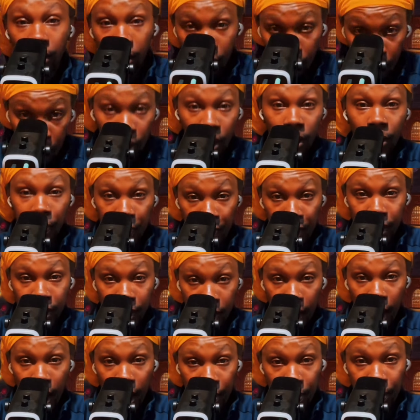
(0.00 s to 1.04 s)
love, peace,
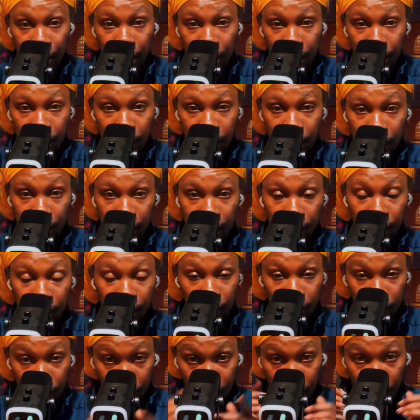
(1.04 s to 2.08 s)
and happiness.
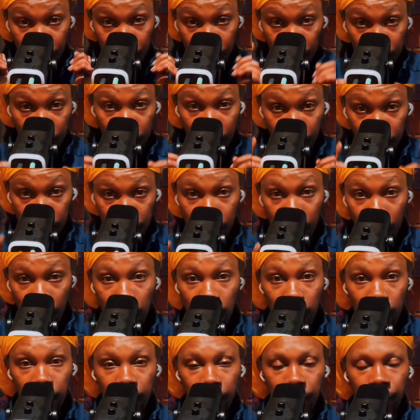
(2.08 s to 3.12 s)
Stay
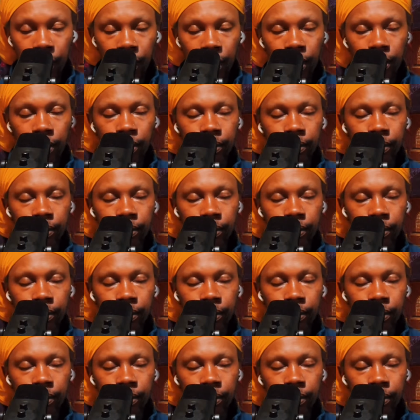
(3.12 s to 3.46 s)
safe.